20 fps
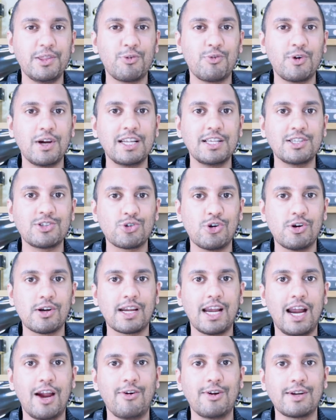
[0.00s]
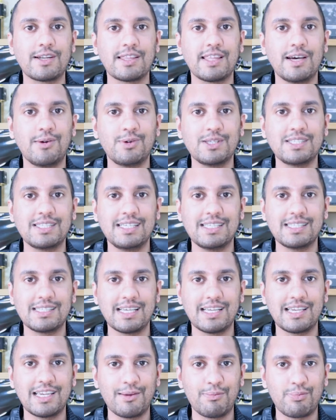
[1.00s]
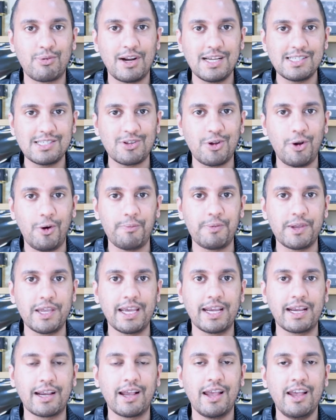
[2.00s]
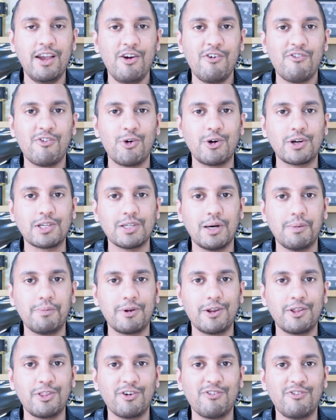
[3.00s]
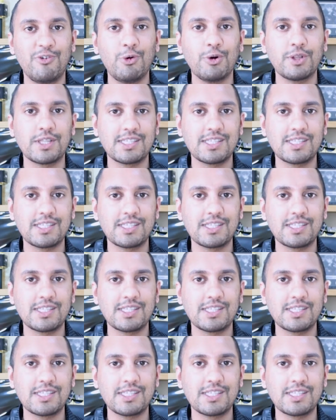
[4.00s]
the really strong character that we see Sidney Prescott being, for example, in the 4th